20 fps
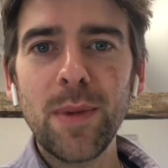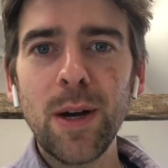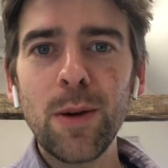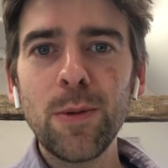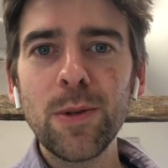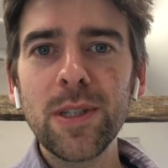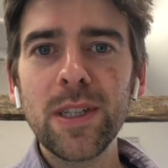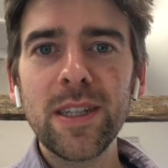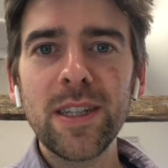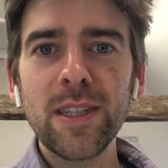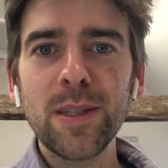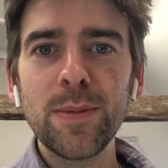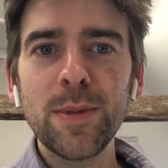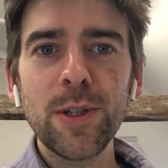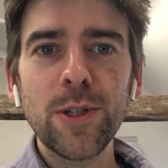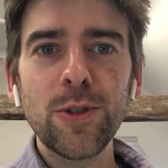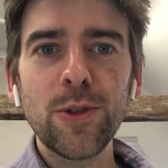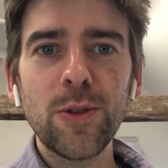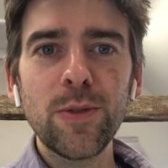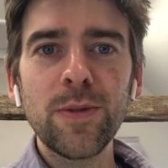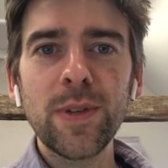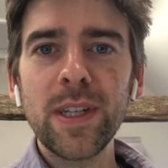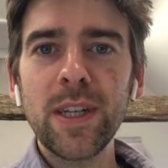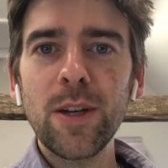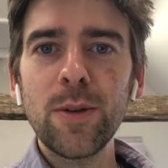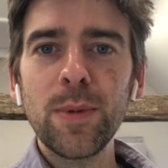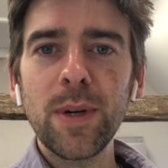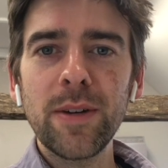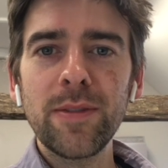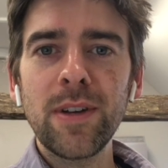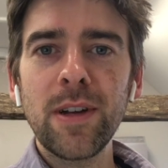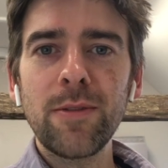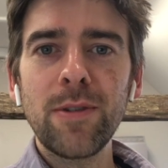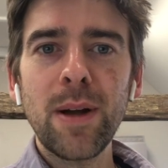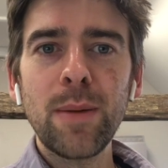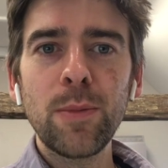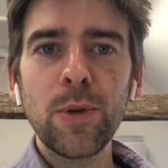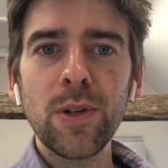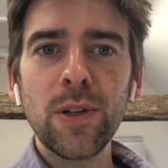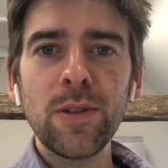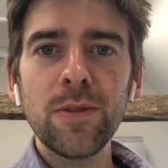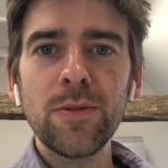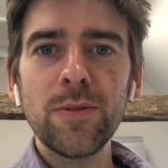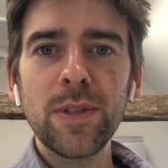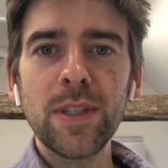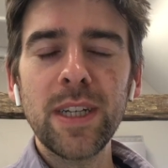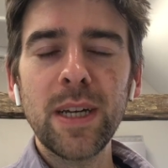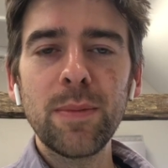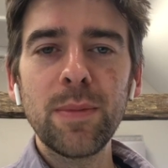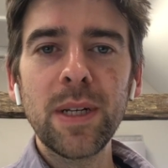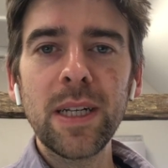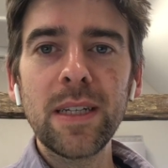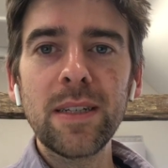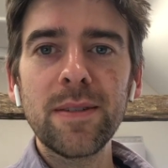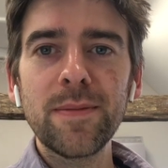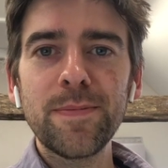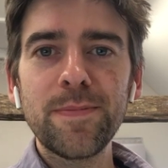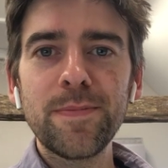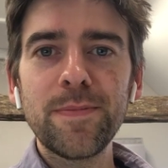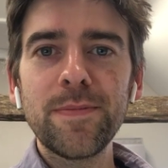I wanted this to be a short video, but I've now rambled on for 10 minutes.